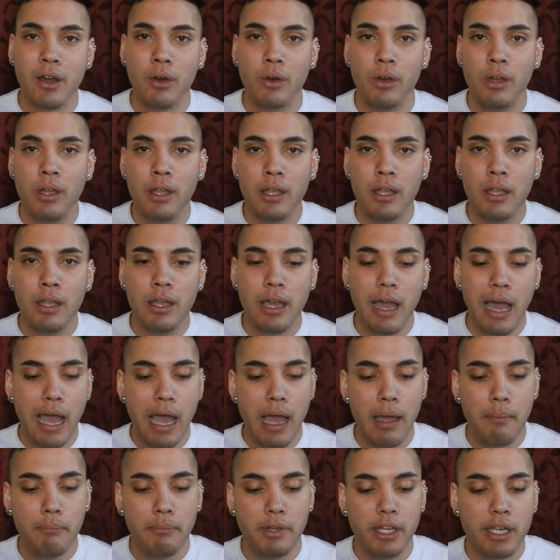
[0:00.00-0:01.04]
out,
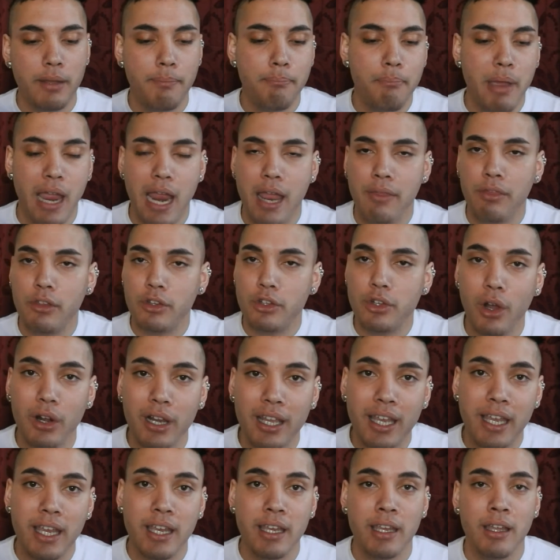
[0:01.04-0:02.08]
you can pan the
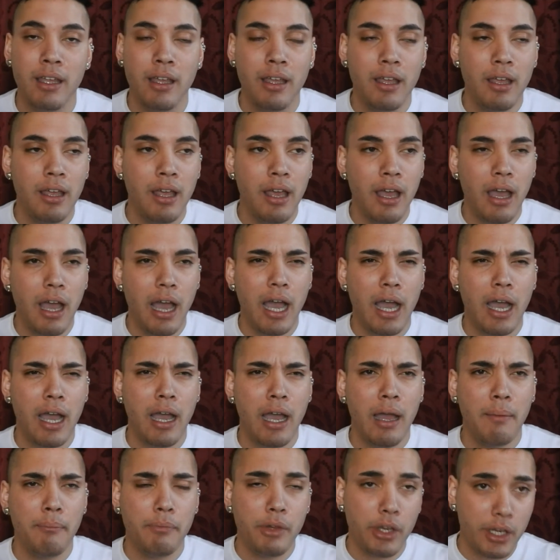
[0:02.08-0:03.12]
dolly,
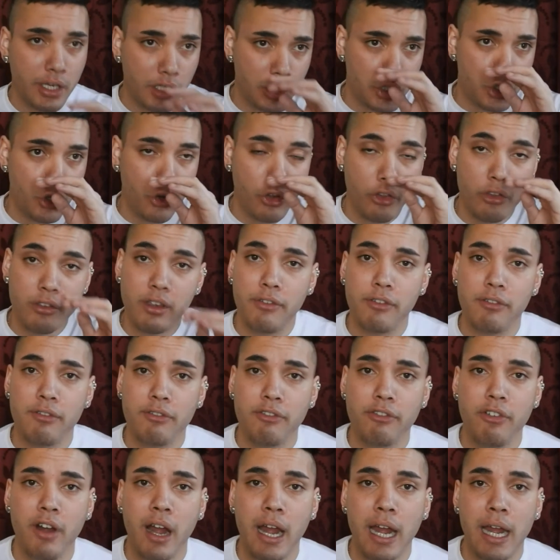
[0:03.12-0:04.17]
you can choose
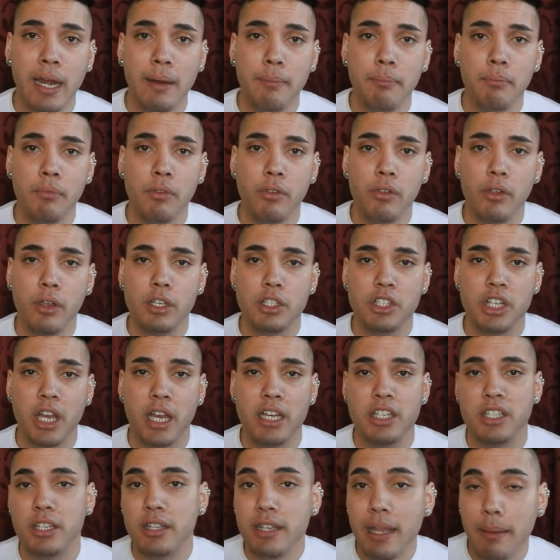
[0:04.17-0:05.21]
different frames, you can
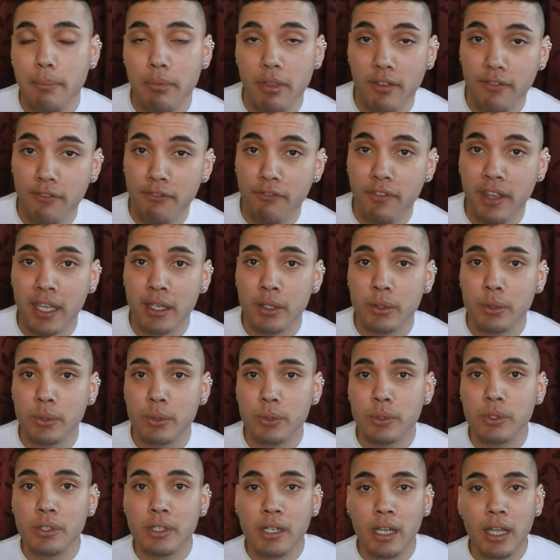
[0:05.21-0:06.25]
change the depth of
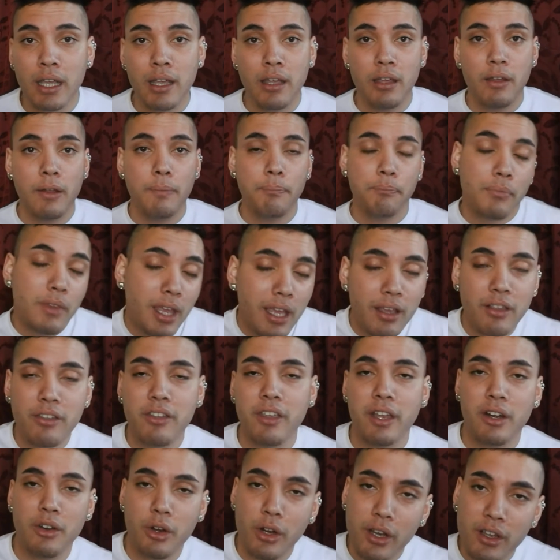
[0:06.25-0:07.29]
field,
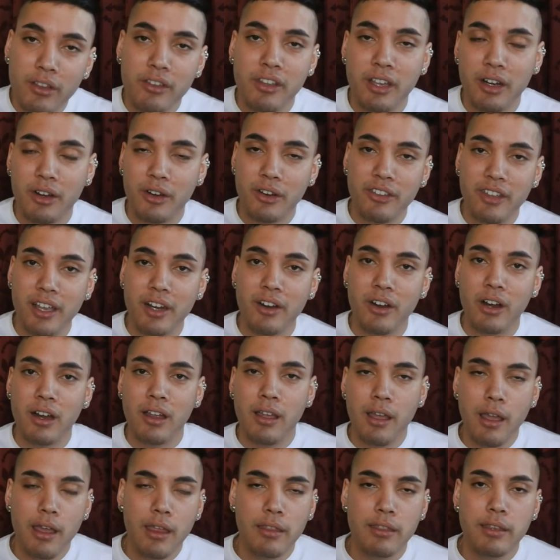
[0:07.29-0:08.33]
etc, etc,
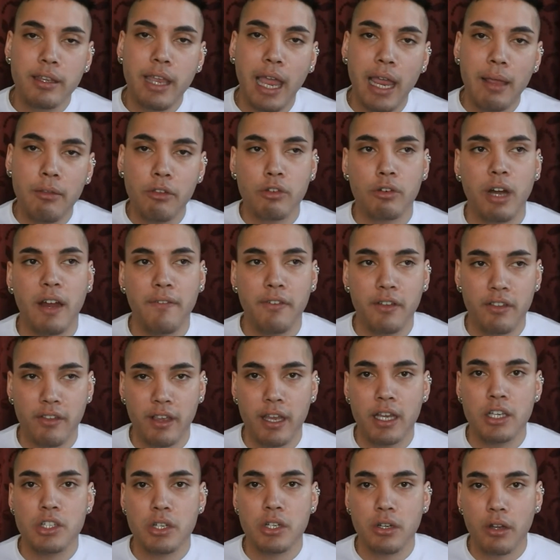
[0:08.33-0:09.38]
etc. The game's
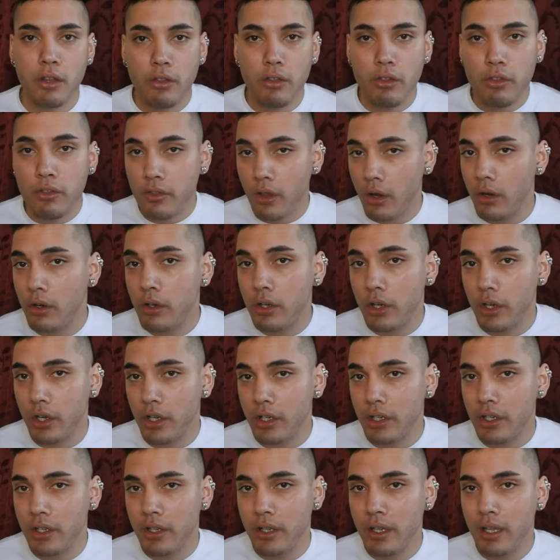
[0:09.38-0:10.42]
graphics engine is so
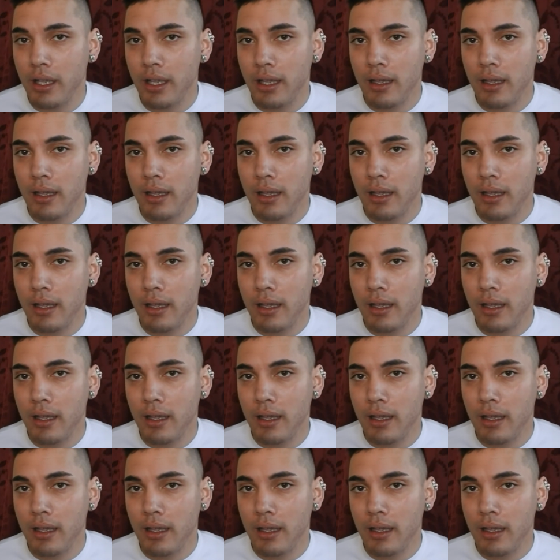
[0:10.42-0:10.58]
good,